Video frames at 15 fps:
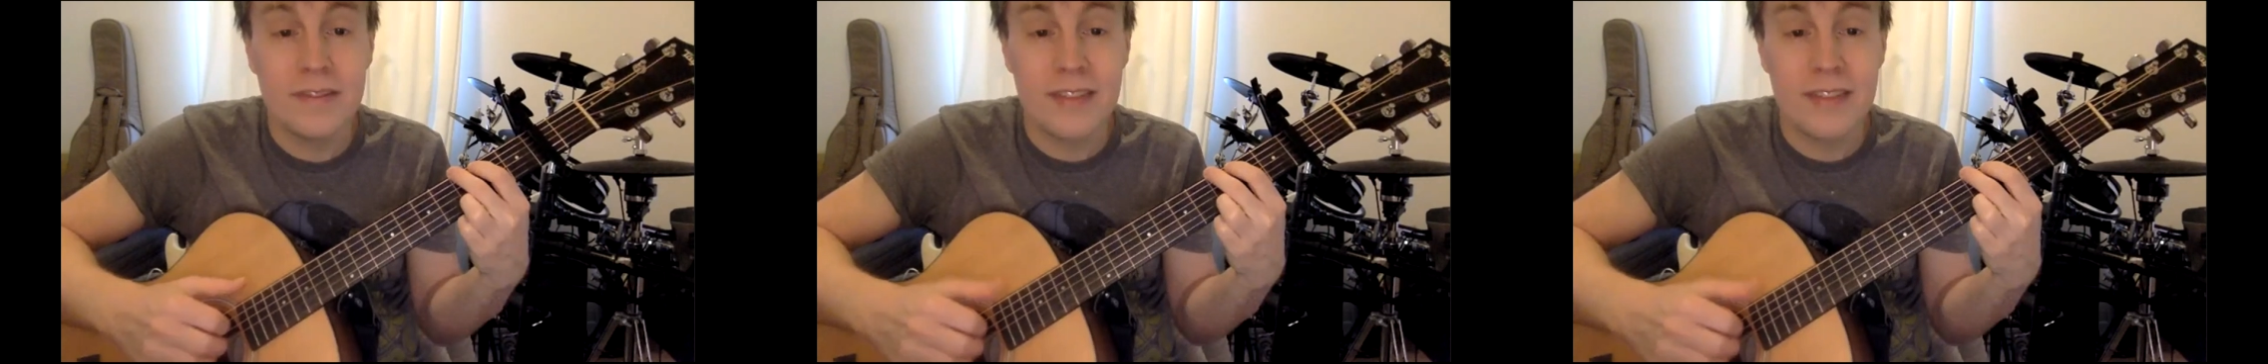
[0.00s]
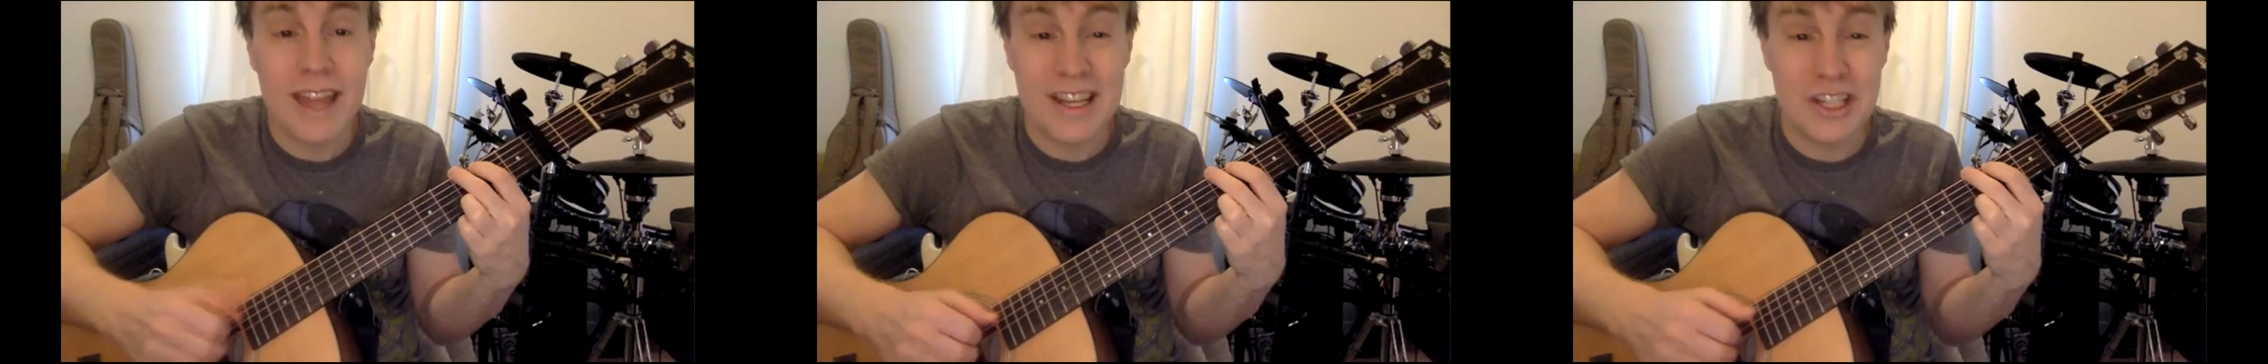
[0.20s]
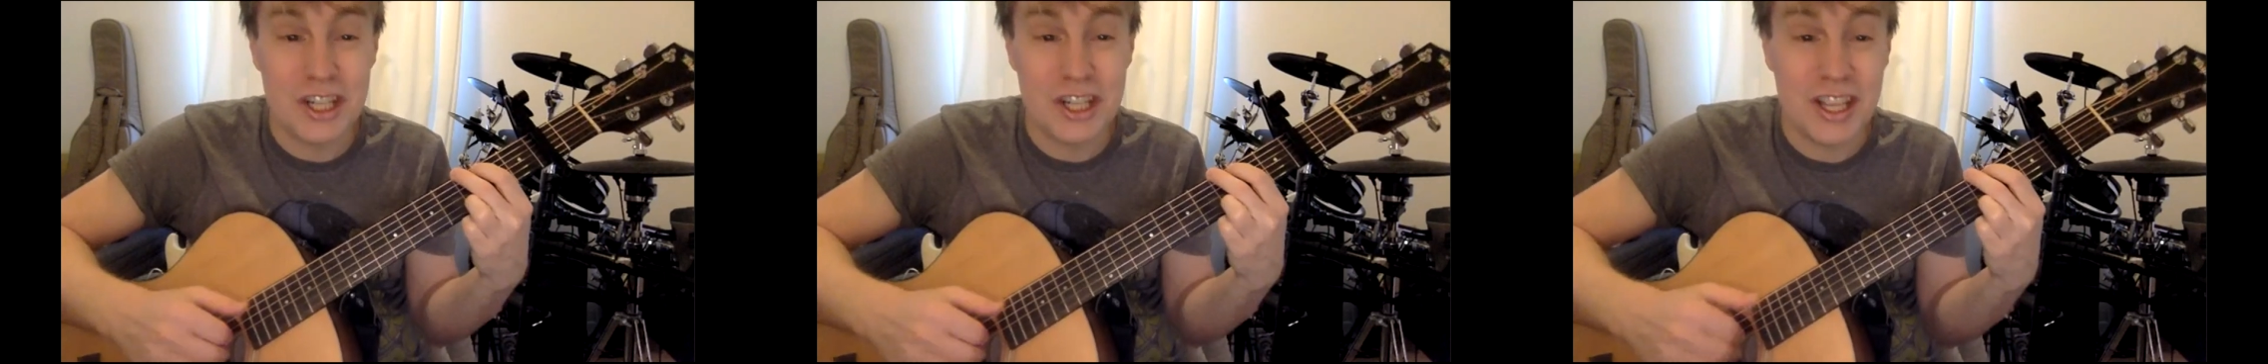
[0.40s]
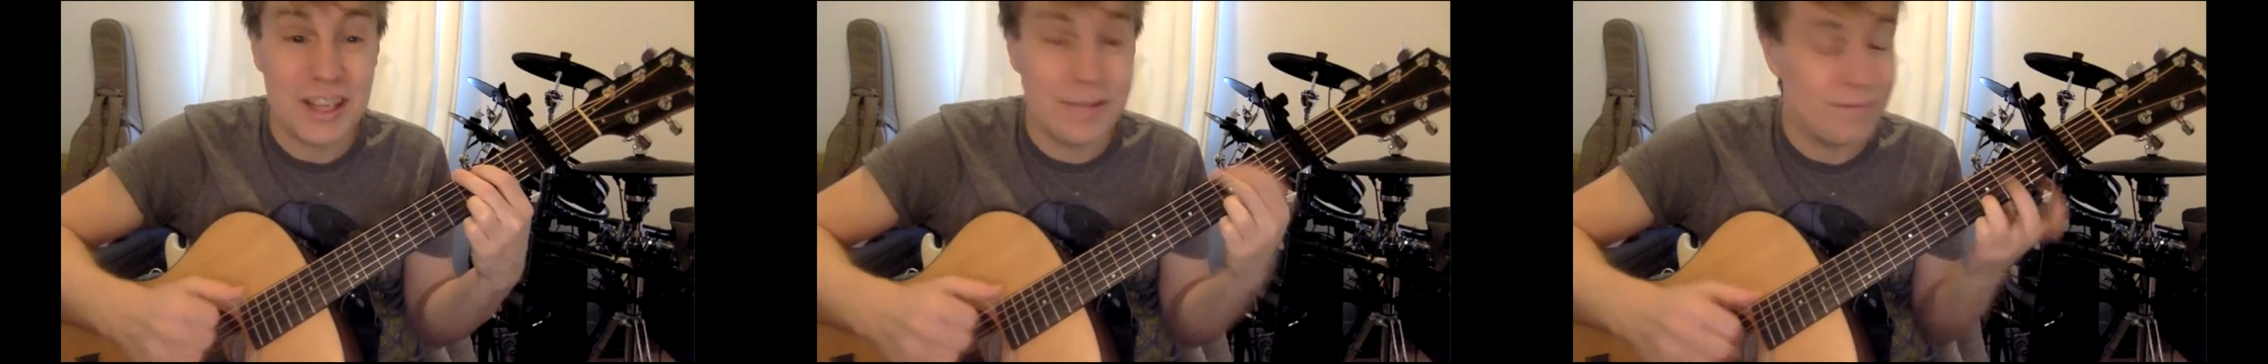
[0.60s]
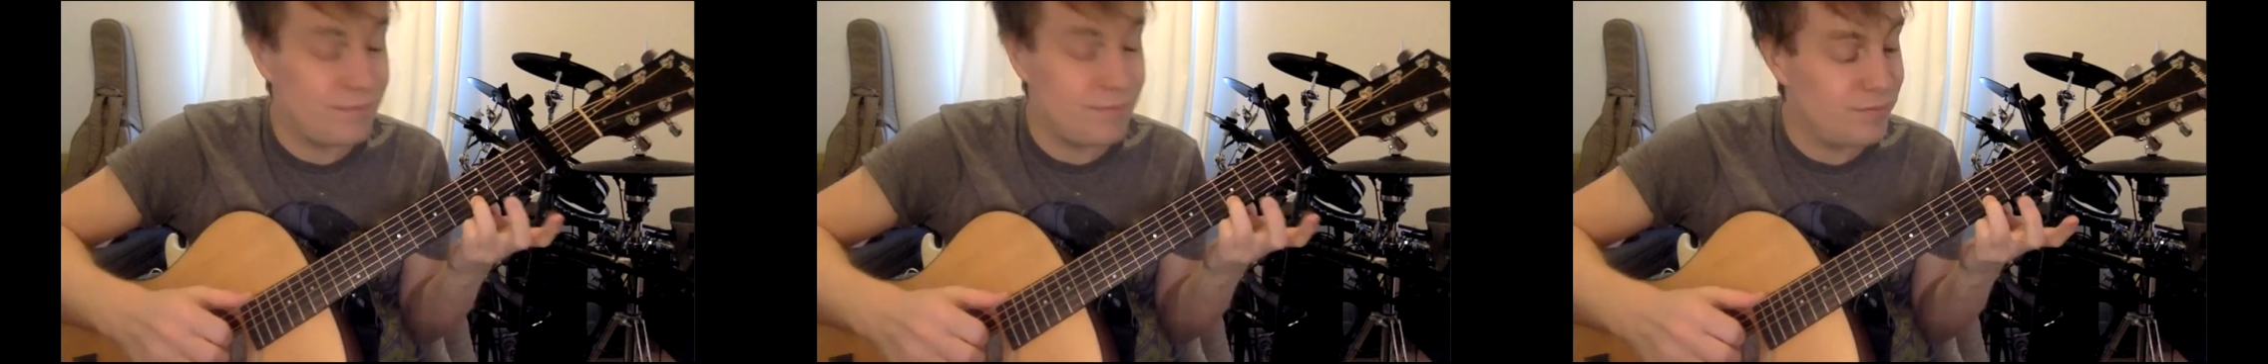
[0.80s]
that G,
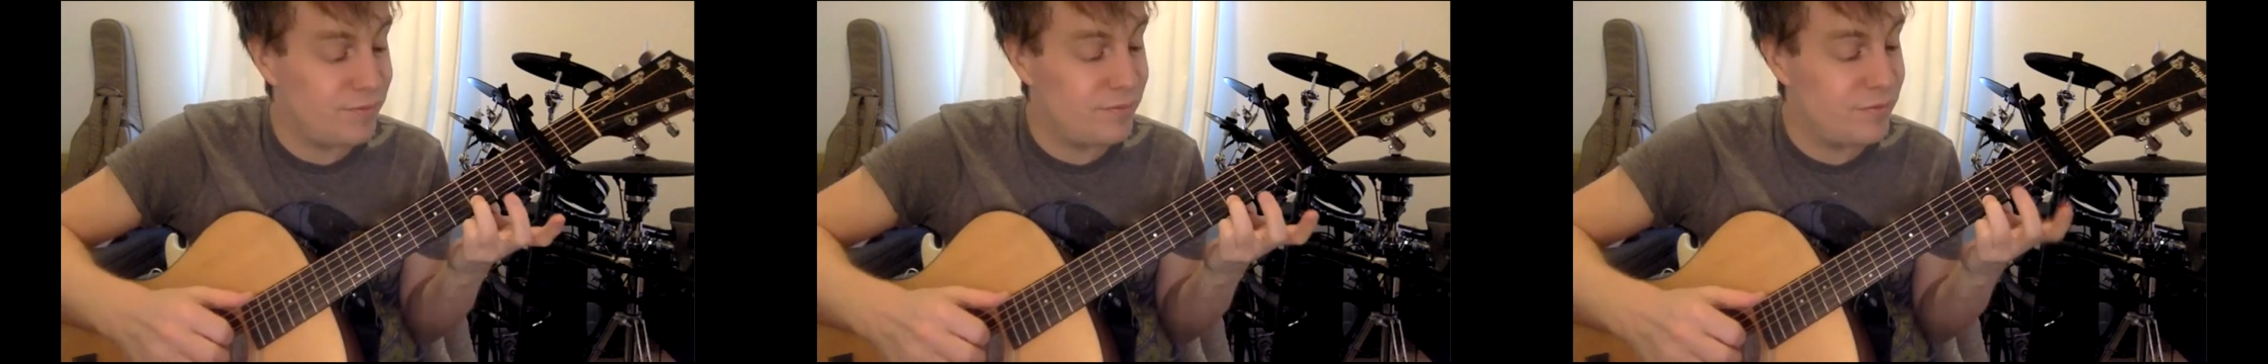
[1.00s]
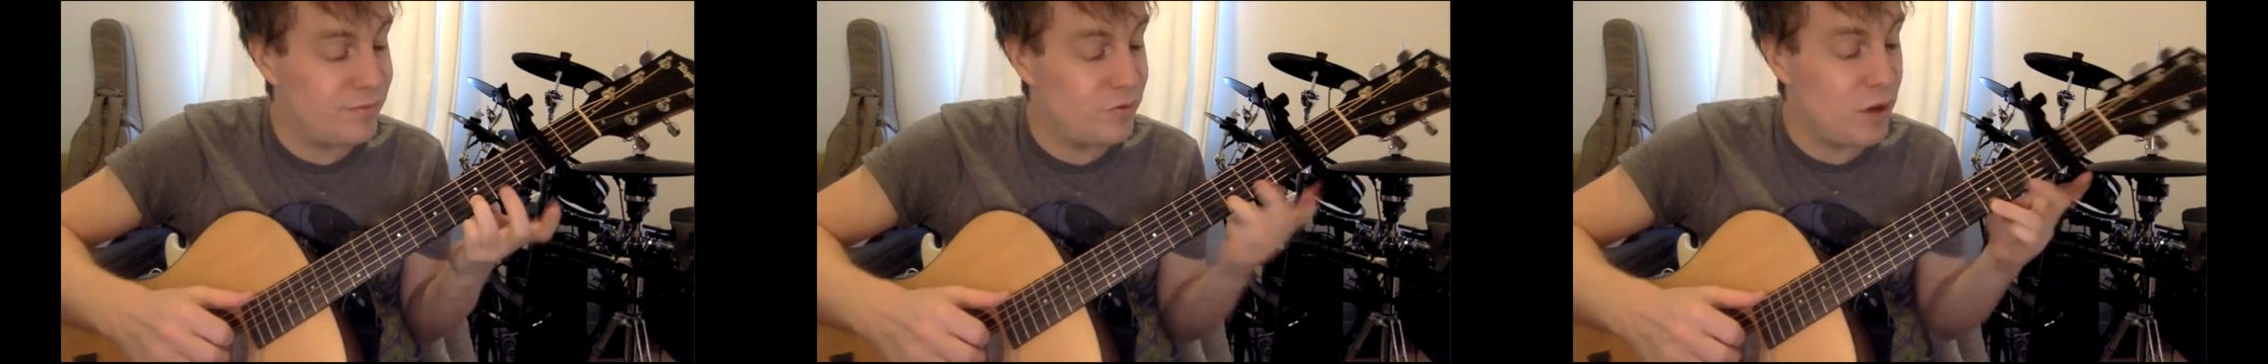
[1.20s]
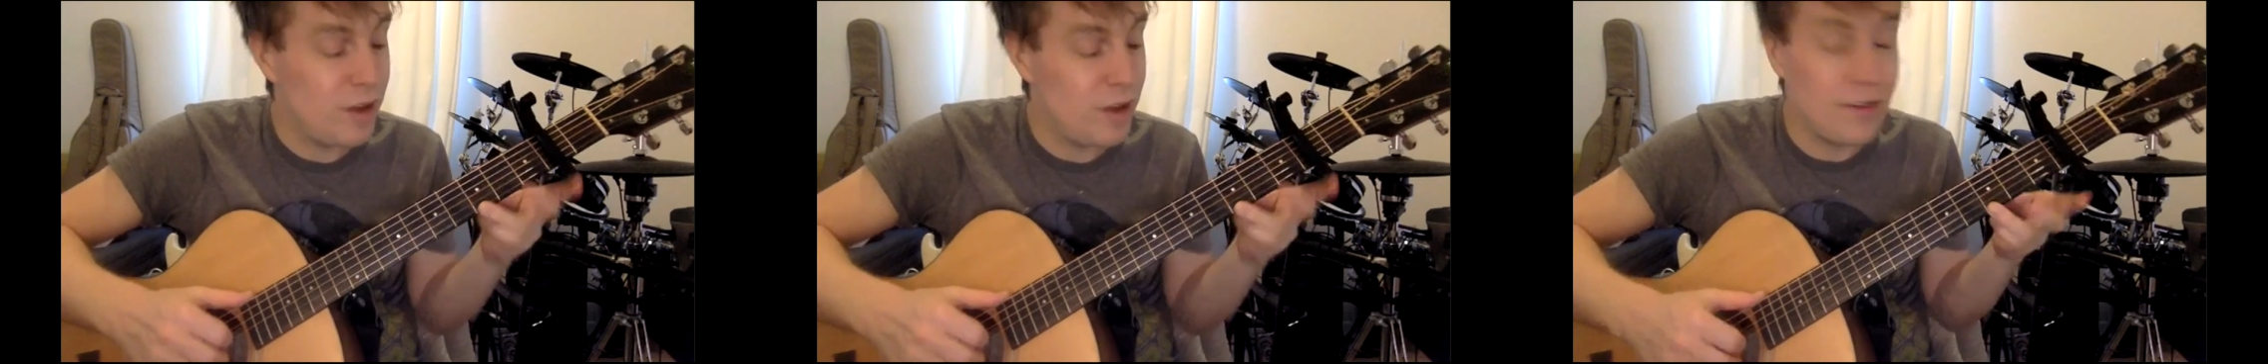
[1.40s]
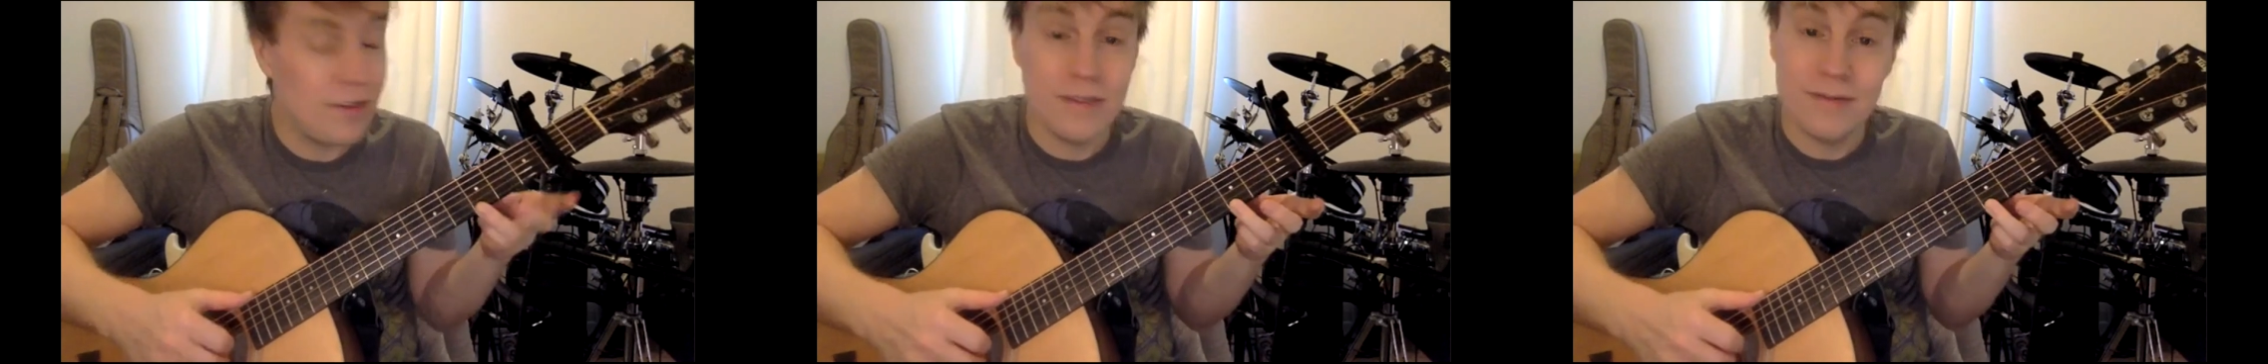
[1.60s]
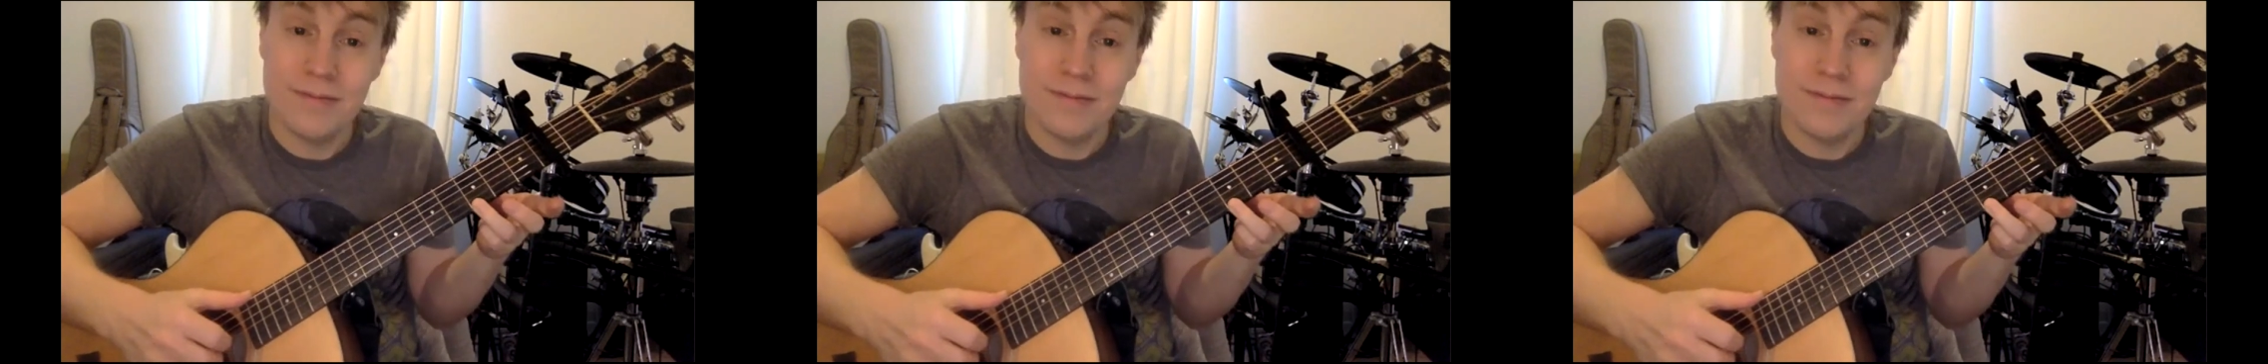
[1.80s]
rather than